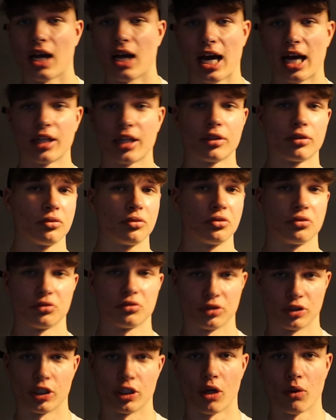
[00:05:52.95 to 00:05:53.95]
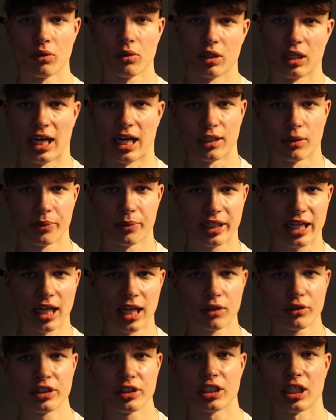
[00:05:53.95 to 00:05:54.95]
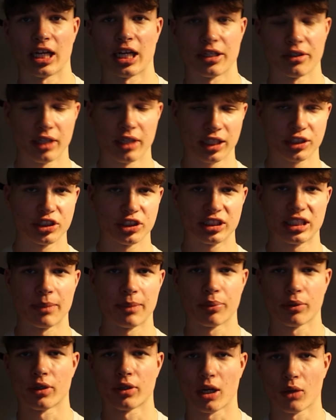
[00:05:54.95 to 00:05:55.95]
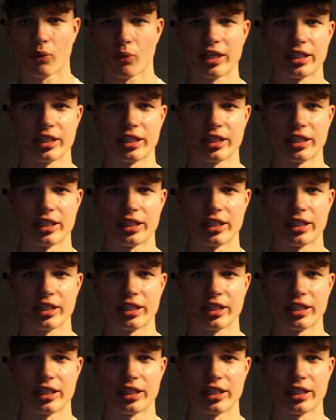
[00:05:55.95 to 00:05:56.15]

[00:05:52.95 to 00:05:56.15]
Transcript: And you know, it'll add up your calories and you'll actually start putting on